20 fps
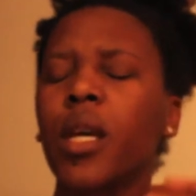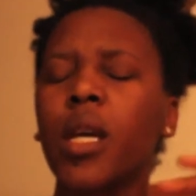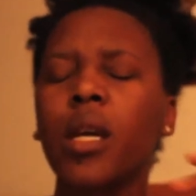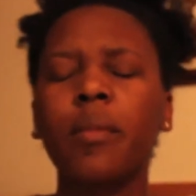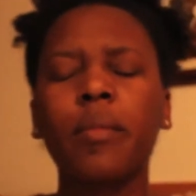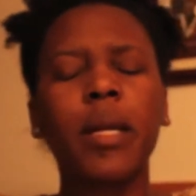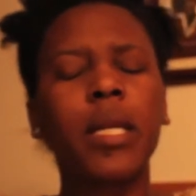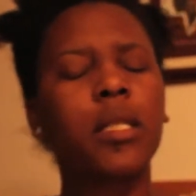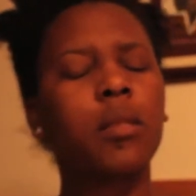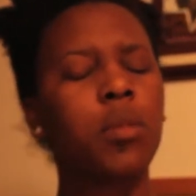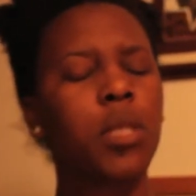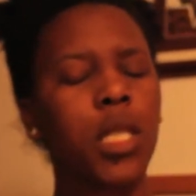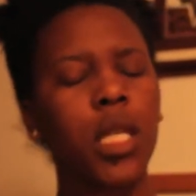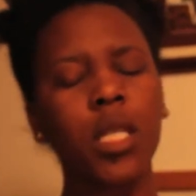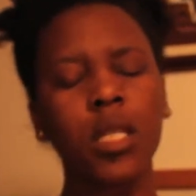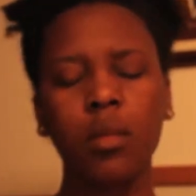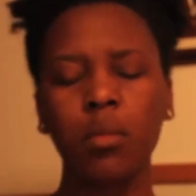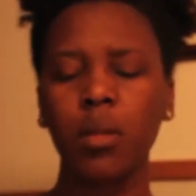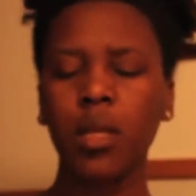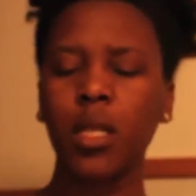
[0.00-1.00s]
to make some
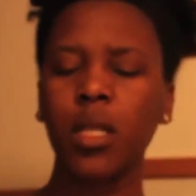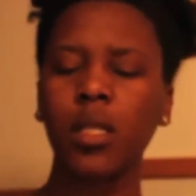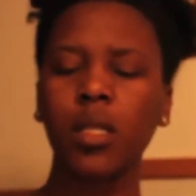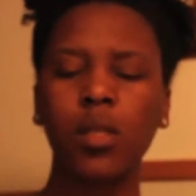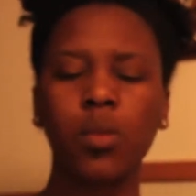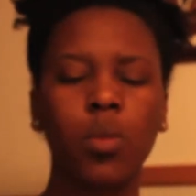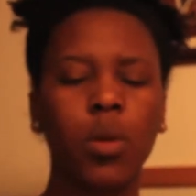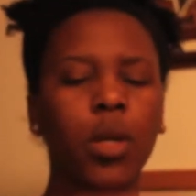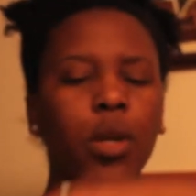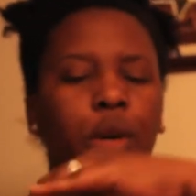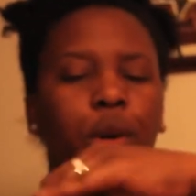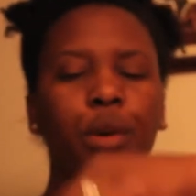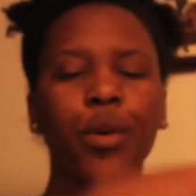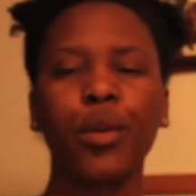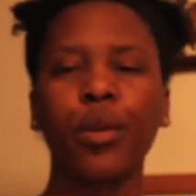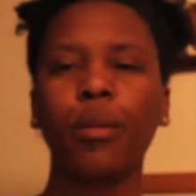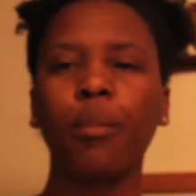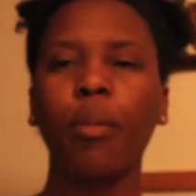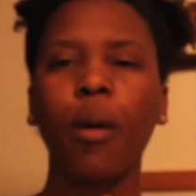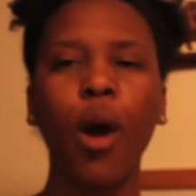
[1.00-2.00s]
adjustments. We're going to go
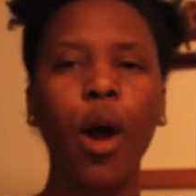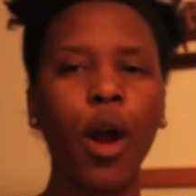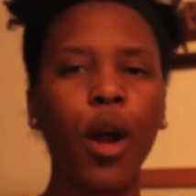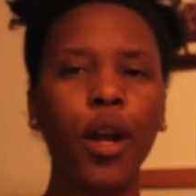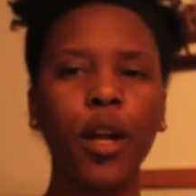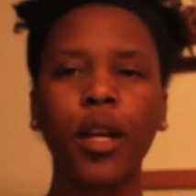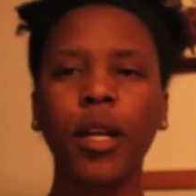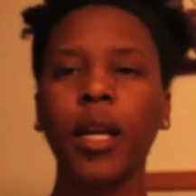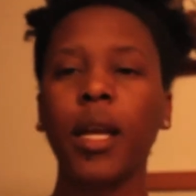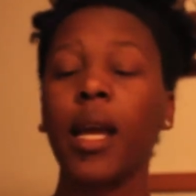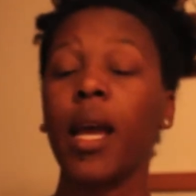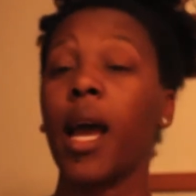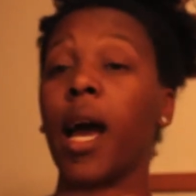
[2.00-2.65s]
to the park.